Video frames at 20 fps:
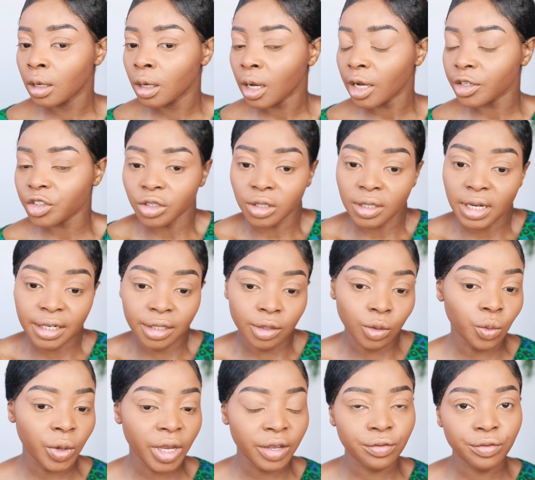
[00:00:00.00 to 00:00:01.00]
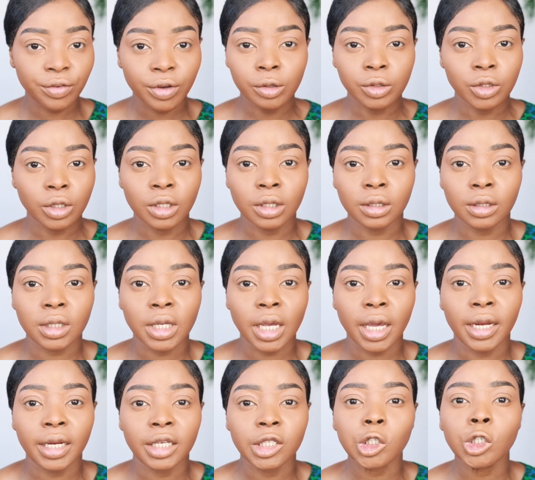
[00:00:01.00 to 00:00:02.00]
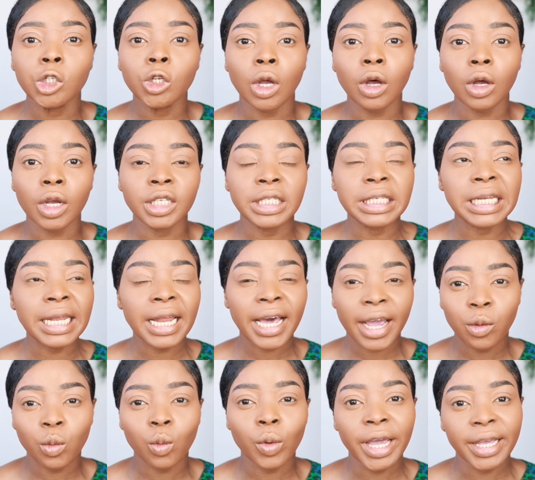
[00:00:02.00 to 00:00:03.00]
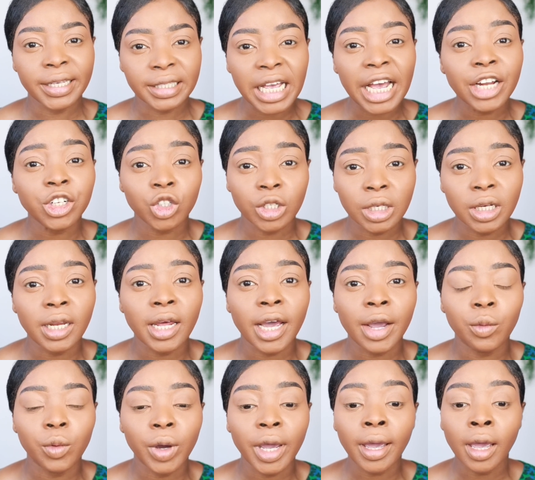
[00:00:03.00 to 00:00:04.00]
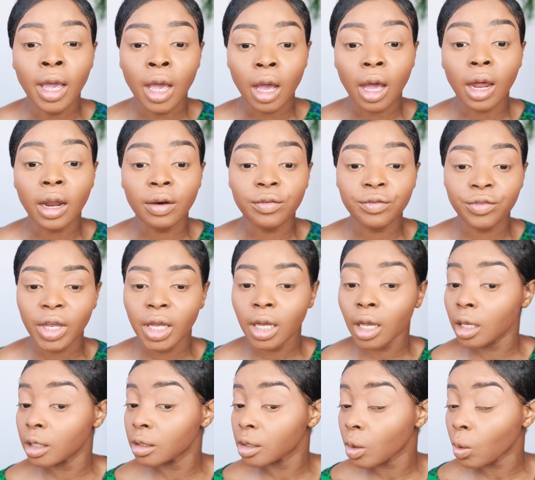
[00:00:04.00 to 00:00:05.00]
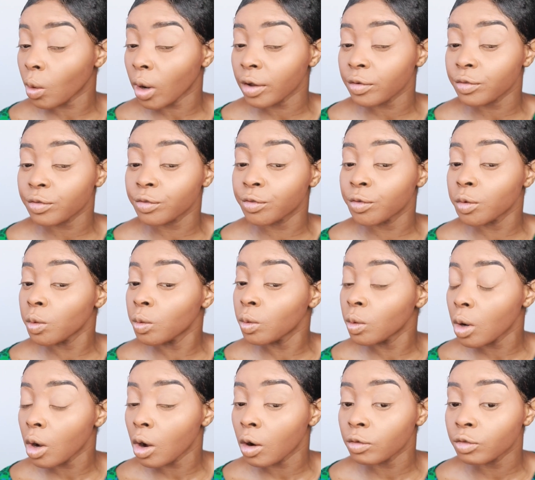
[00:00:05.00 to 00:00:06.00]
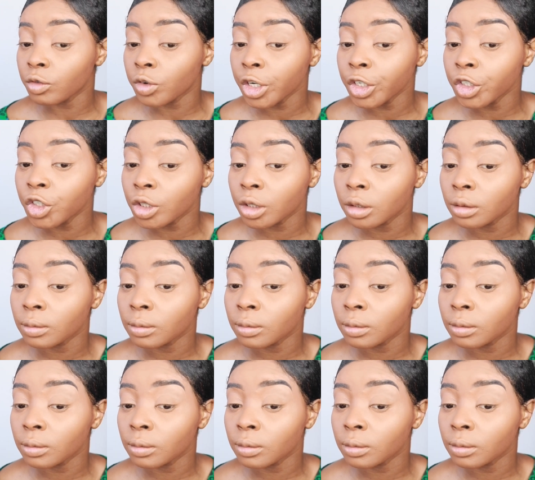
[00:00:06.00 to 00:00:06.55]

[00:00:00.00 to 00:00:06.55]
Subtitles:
I just like the way it feels on the skin. It's lightweight. It's actually lightweight, and I think it's quite full coverage